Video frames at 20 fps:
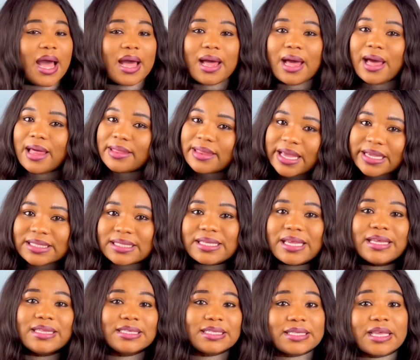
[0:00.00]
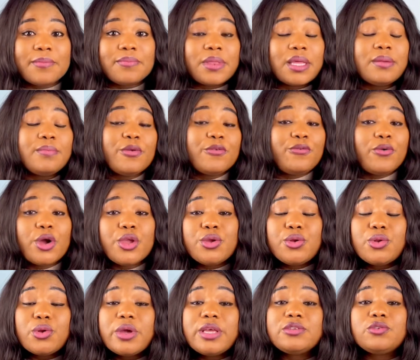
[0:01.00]
Next year, the same thing. Before
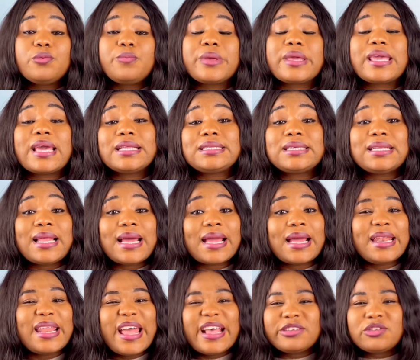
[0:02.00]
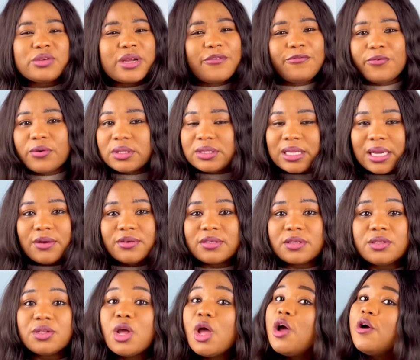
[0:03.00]
you know it, you'll be getting like an extra
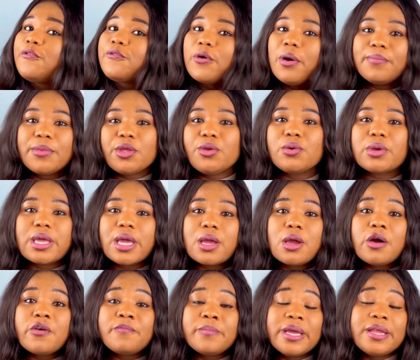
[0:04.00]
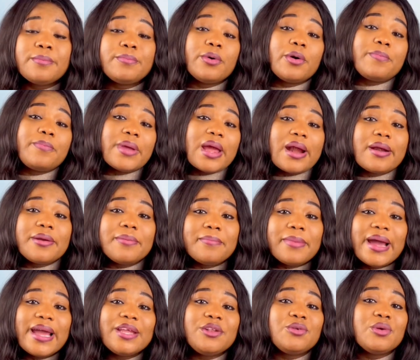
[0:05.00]
4,000 from the UK government. But bear in
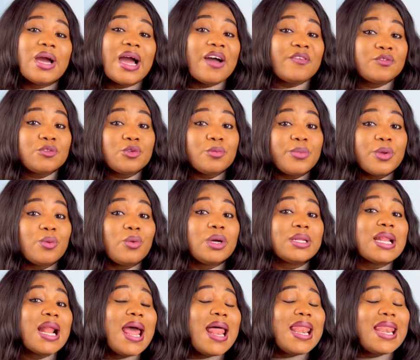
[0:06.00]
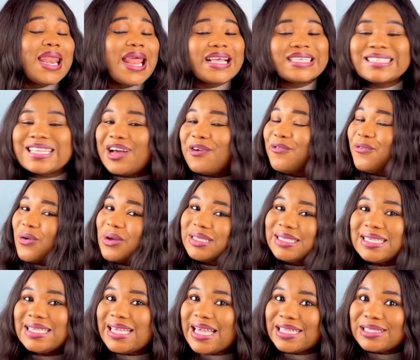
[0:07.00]
mind, you have to be less than
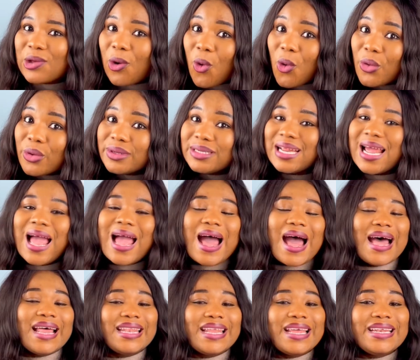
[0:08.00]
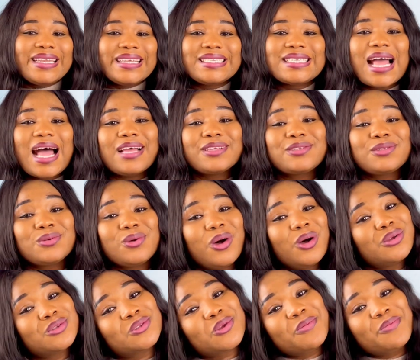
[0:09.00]
40 years old, and then this has to
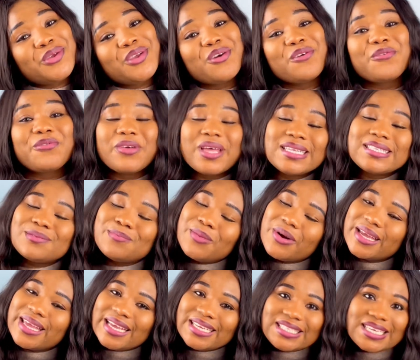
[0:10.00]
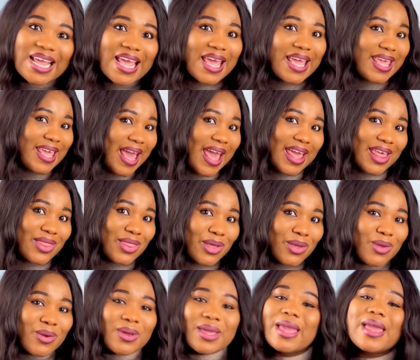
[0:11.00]
also be your first mortgage here in
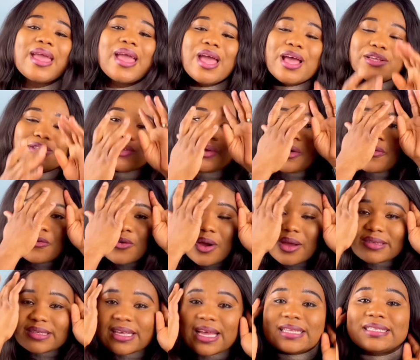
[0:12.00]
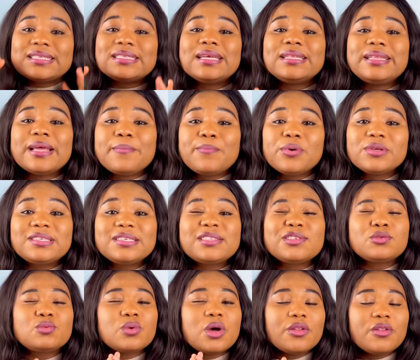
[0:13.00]
the UK. So of course, getting a deposit
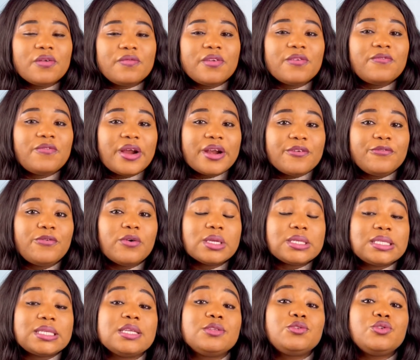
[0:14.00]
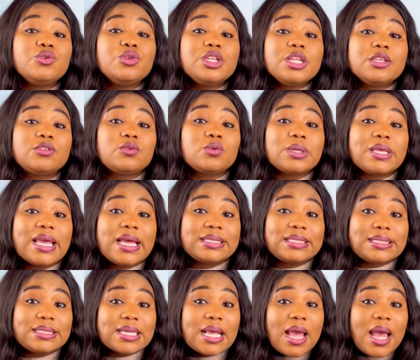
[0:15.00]
is one of the very first things you need to
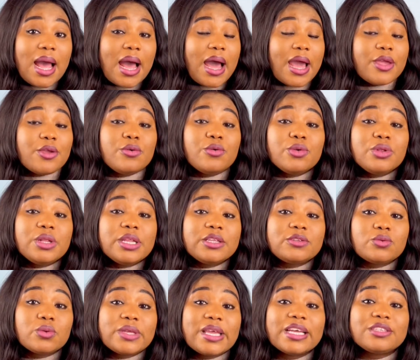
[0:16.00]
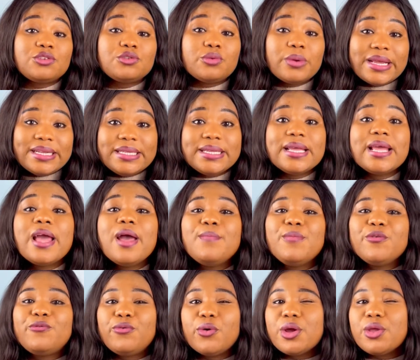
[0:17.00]
get. You need to get ready
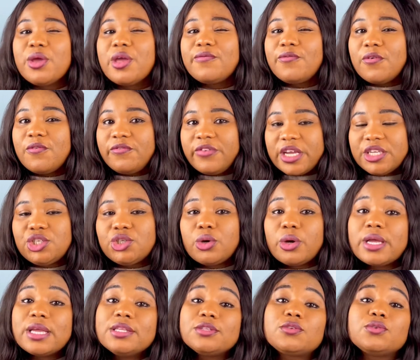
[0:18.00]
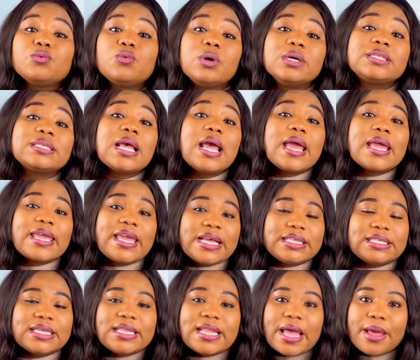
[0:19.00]
before you even venture into
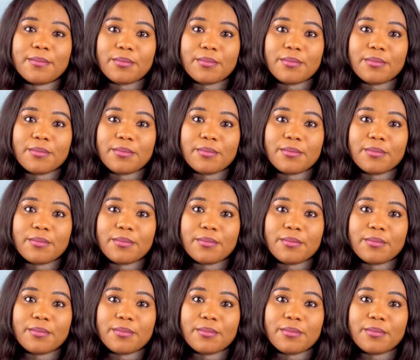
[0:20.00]
getting a